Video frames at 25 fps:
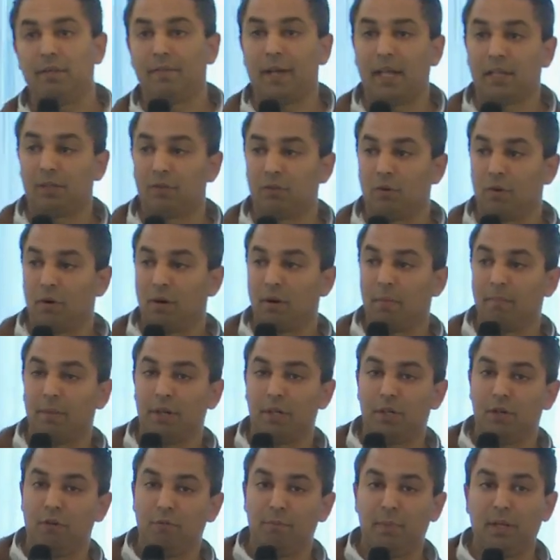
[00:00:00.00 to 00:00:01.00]
of that sort,
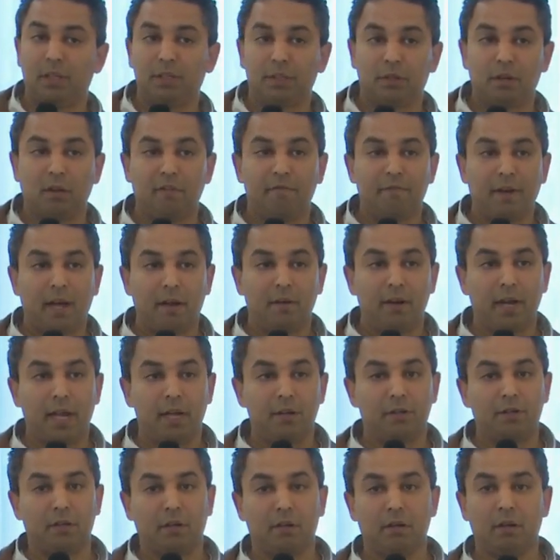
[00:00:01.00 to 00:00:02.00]
but you build a good
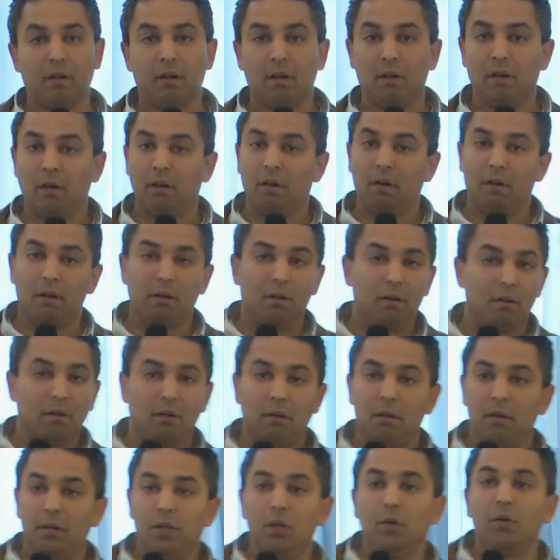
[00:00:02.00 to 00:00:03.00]
foundation,
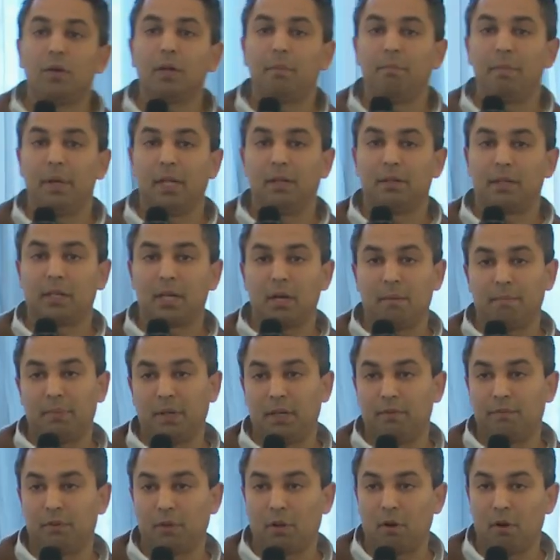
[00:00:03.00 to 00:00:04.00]
you can build a
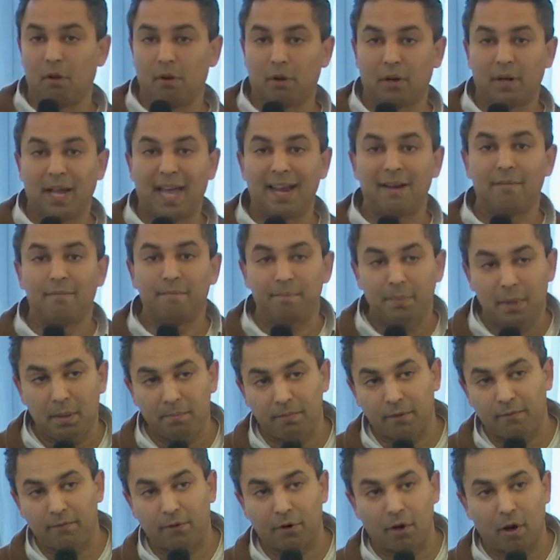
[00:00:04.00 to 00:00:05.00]
company for the long. And
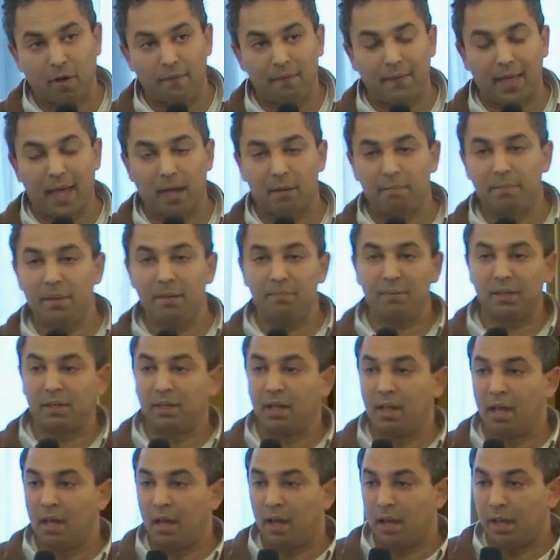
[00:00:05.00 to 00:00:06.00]
people forgot that.
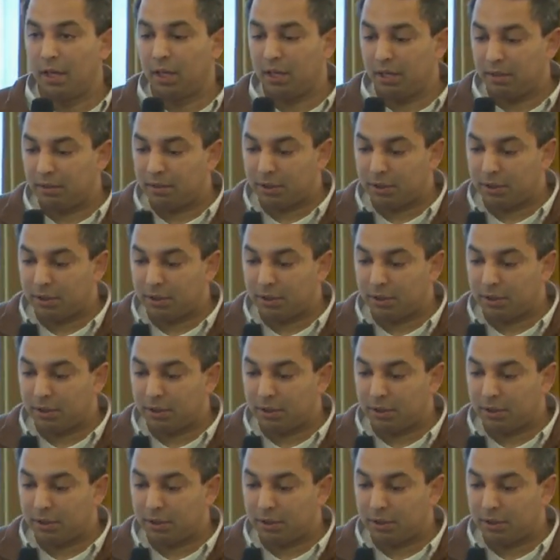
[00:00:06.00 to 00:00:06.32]
You